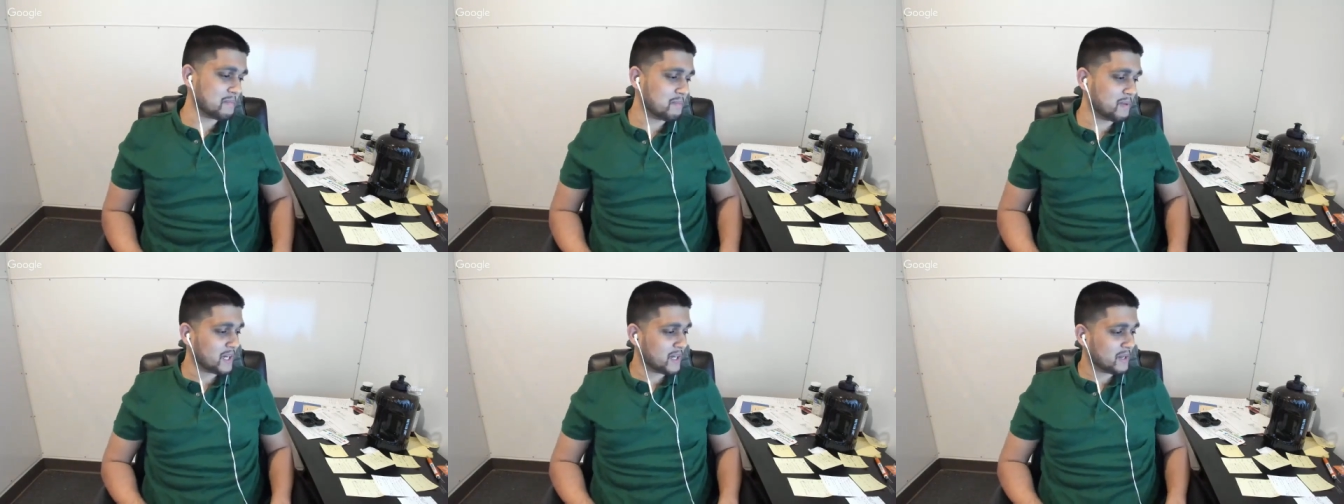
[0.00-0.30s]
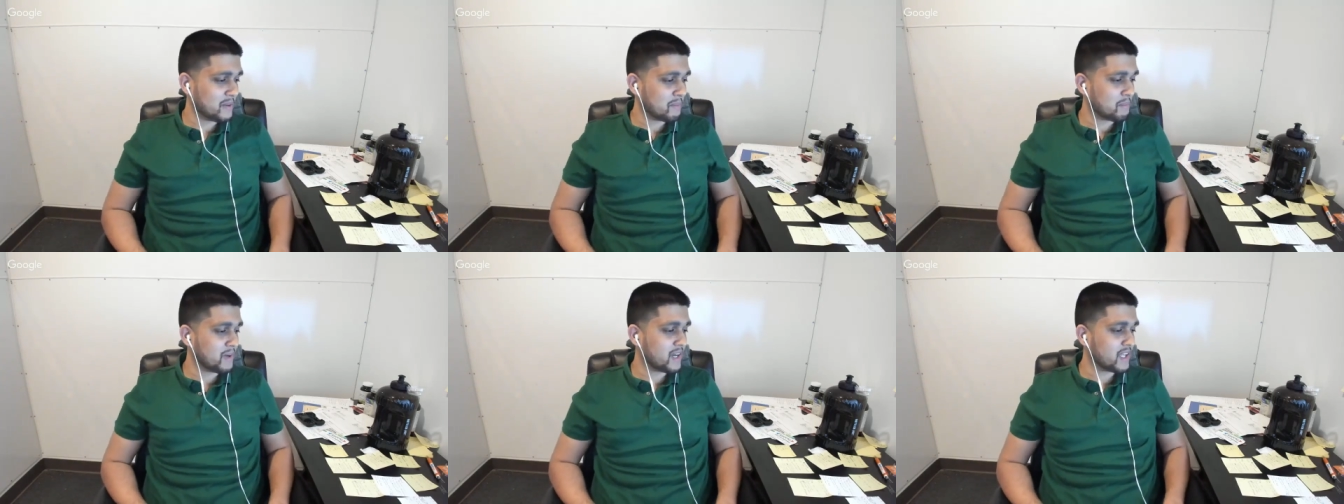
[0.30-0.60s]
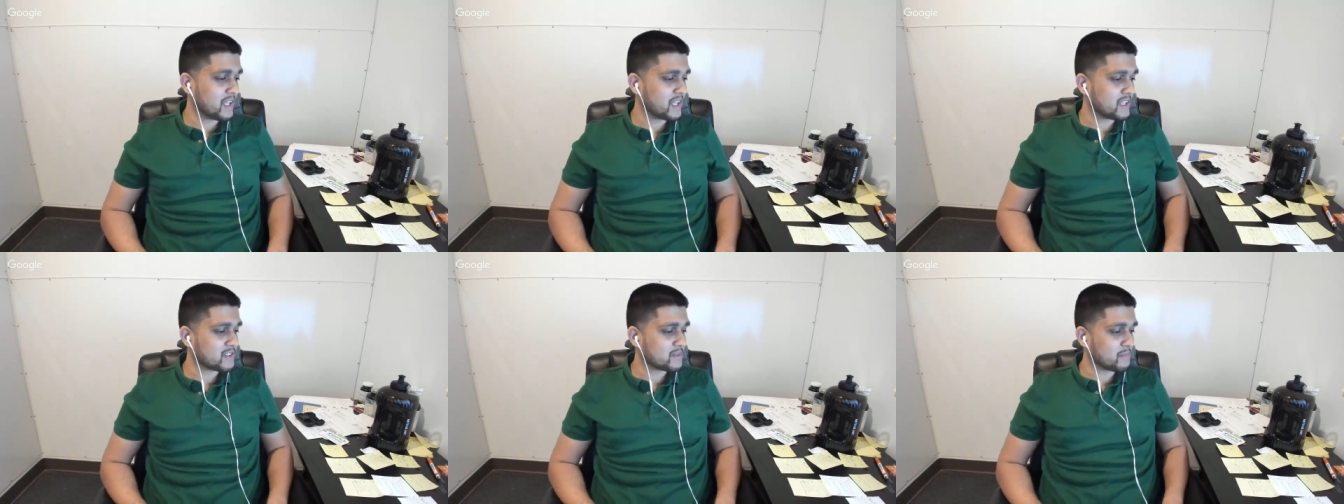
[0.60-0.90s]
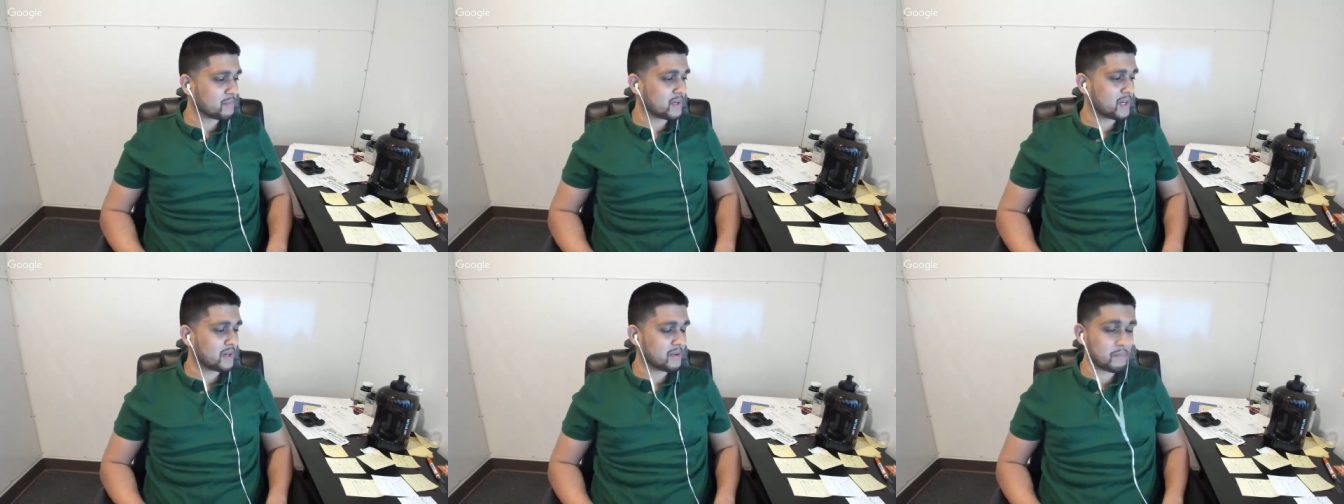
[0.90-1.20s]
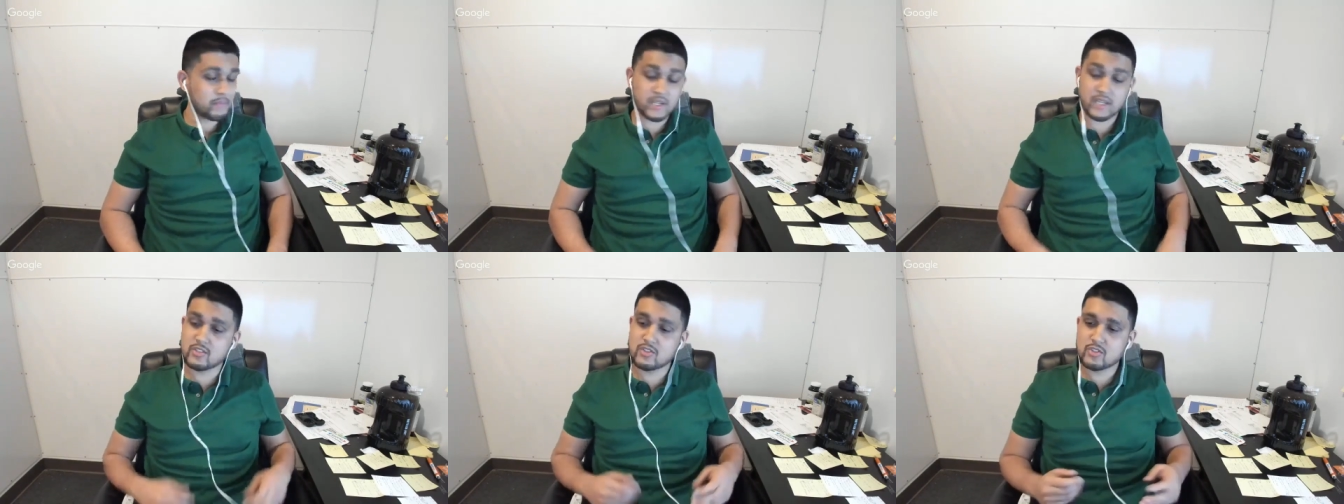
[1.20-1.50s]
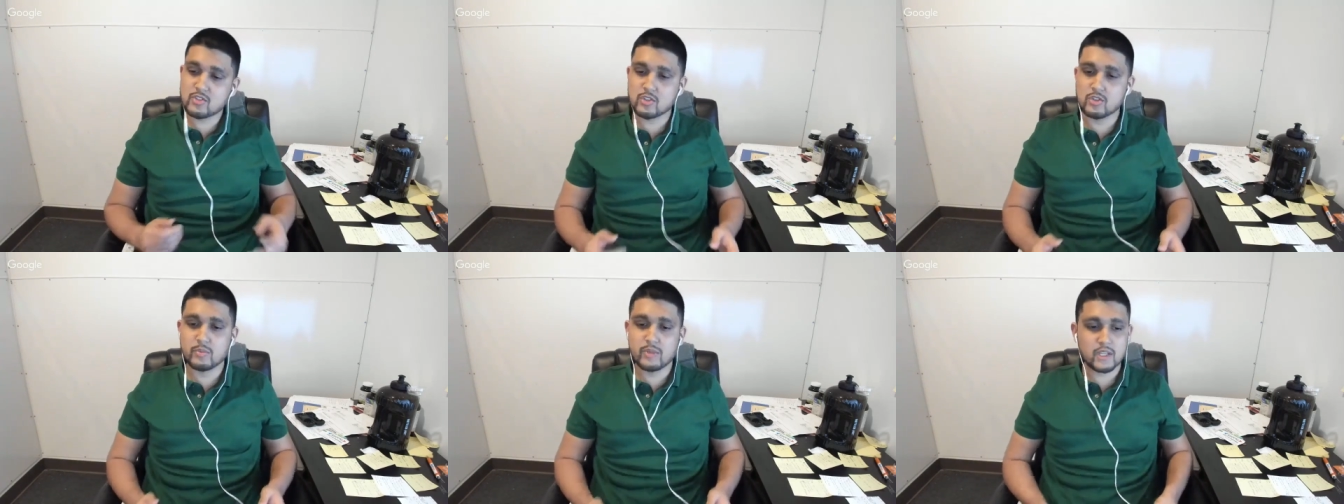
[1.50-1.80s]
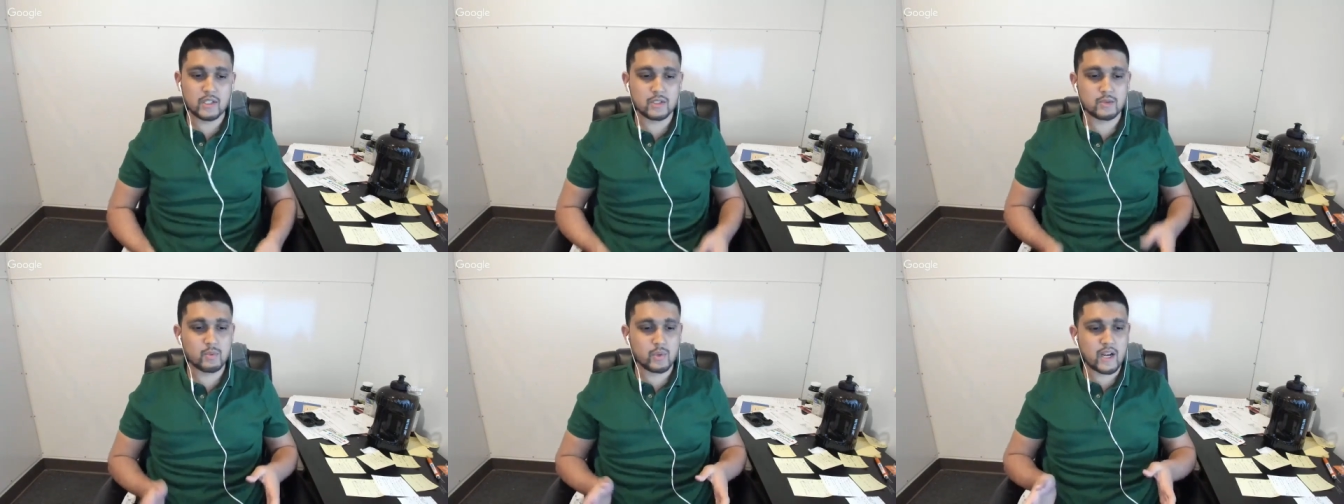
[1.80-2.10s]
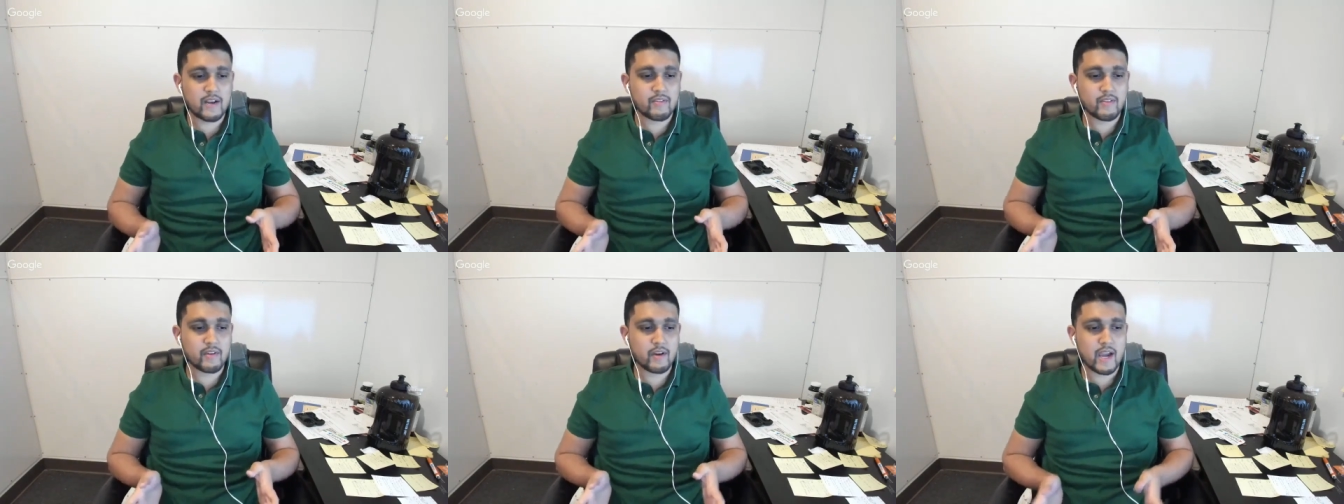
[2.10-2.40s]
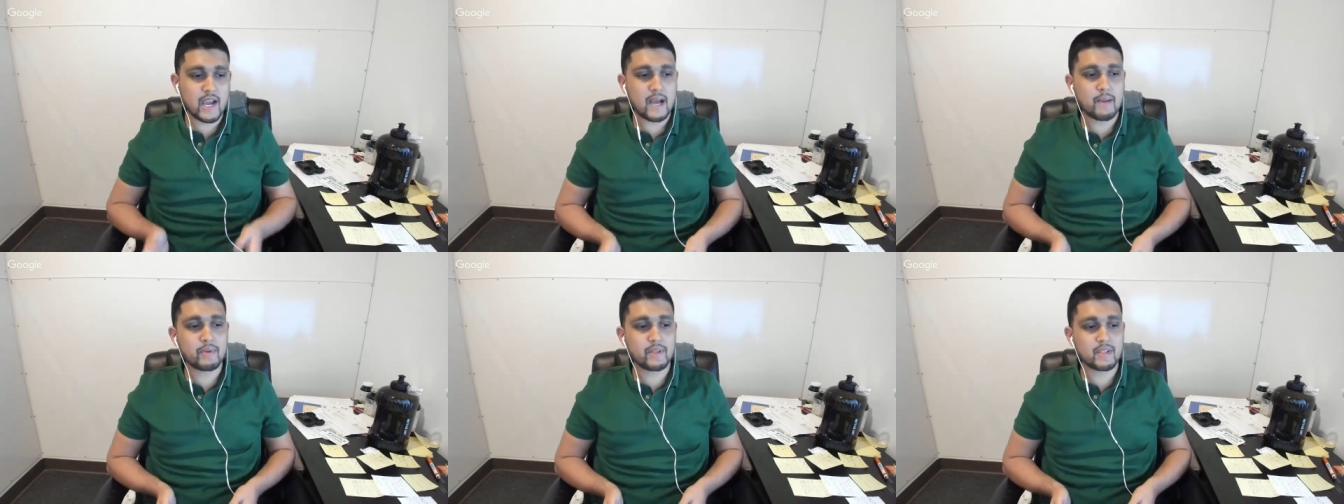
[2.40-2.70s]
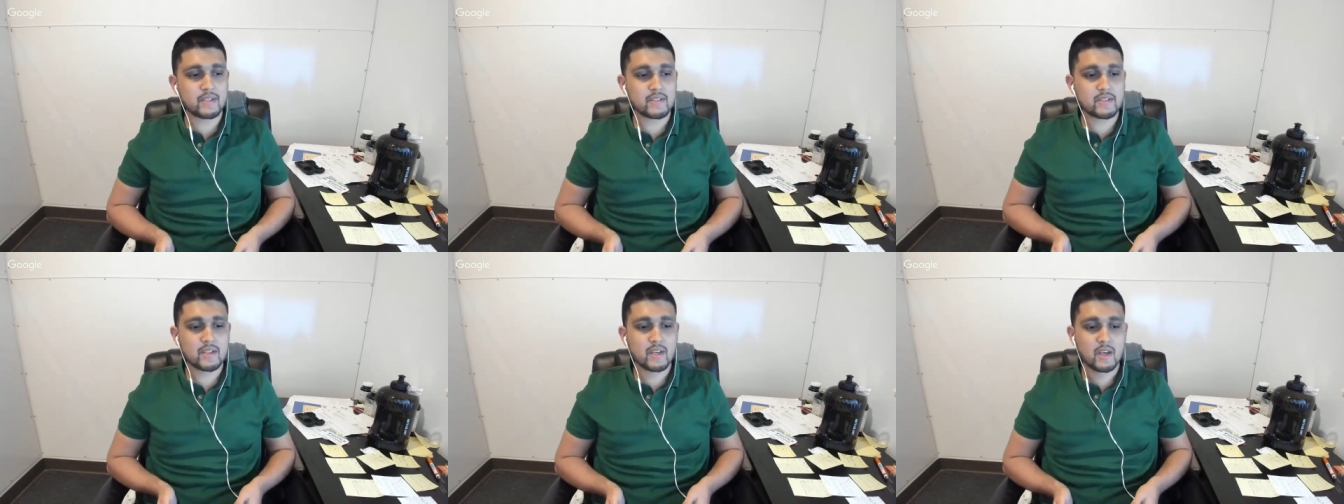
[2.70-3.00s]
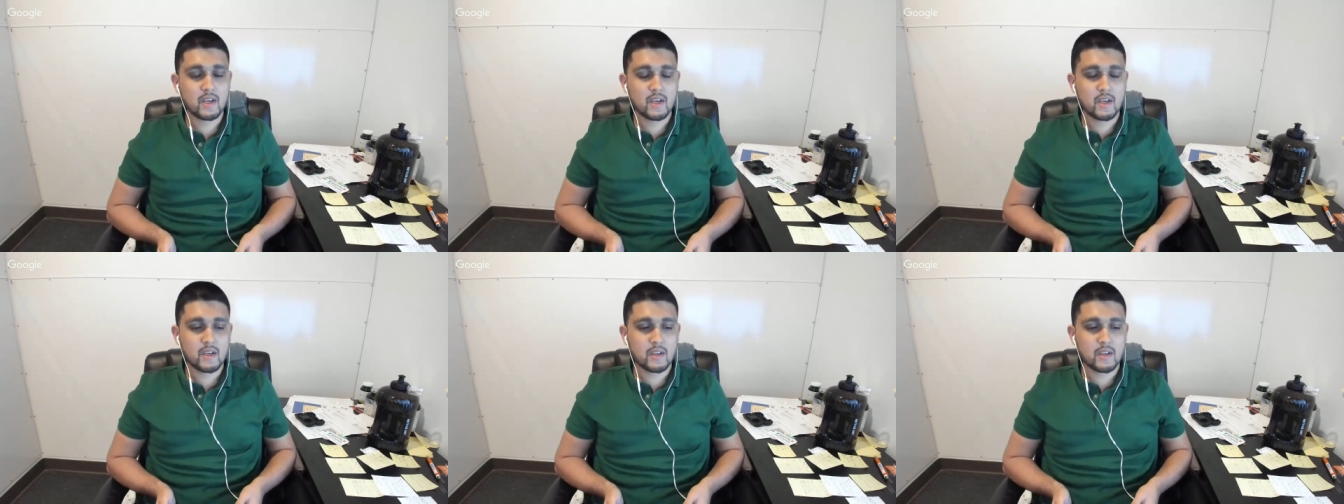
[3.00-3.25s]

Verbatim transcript: but but but but it's true because whatever happens,